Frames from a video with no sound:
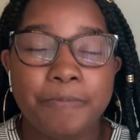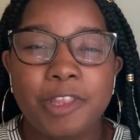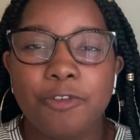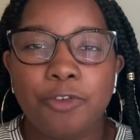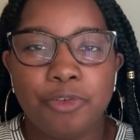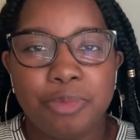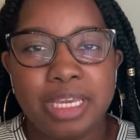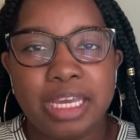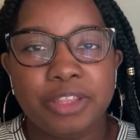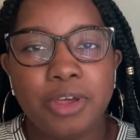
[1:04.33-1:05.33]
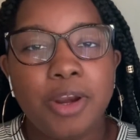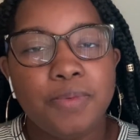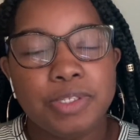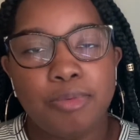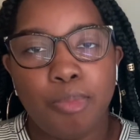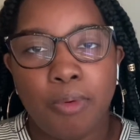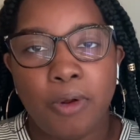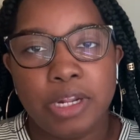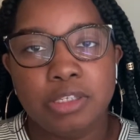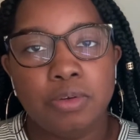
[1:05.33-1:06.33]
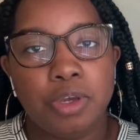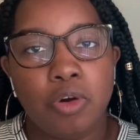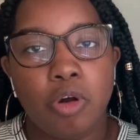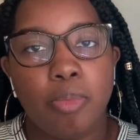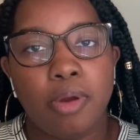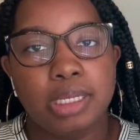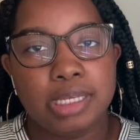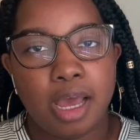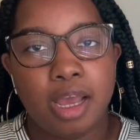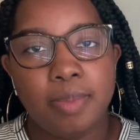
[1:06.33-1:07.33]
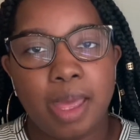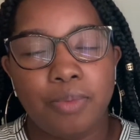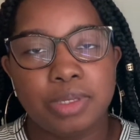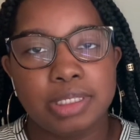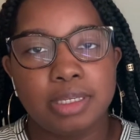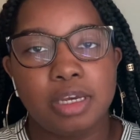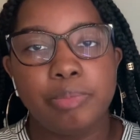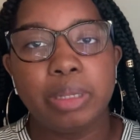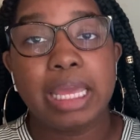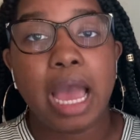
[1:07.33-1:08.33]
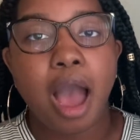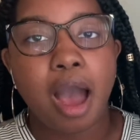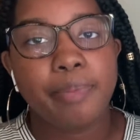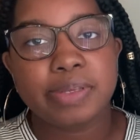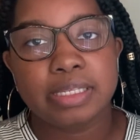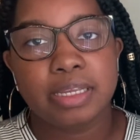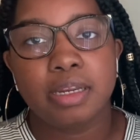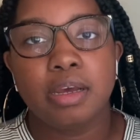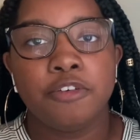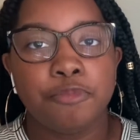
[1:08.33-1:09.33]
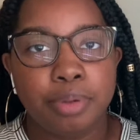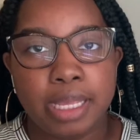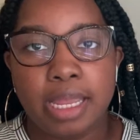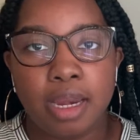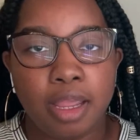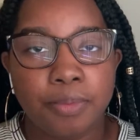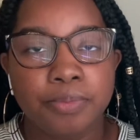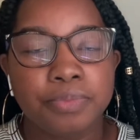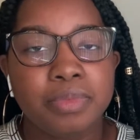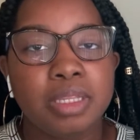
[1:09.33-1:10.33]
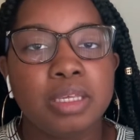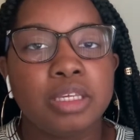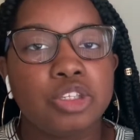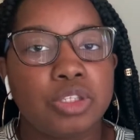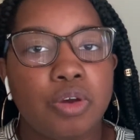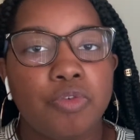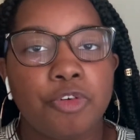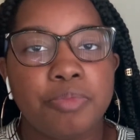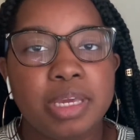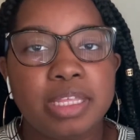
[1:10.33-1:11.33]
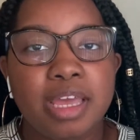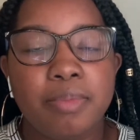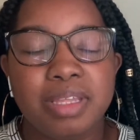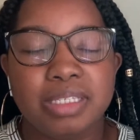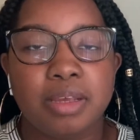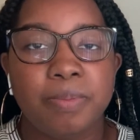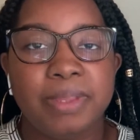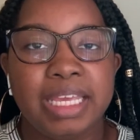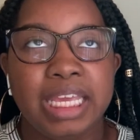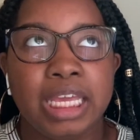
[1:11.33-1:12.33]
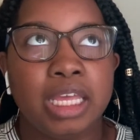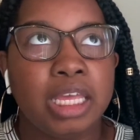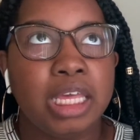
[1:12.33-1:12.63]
For me, I thought it was important to incorporate time that was the complete opposite of planning. So for me, that meant something